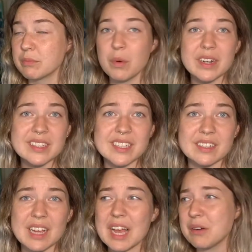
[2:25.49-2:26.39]
What is
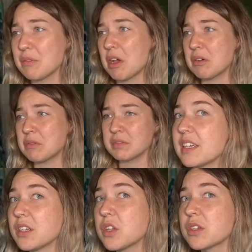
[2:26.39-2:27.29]
it? I don't know.
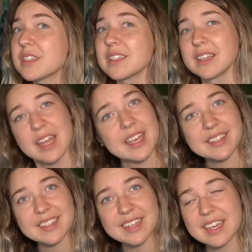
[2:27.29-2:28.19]
It looks
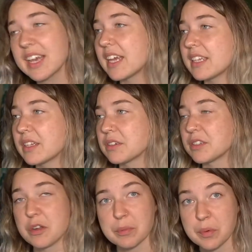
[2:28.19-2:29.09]
lazy and there's
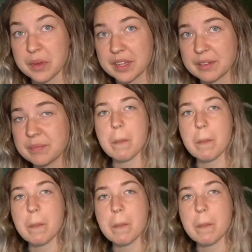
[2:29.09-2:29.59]
no point.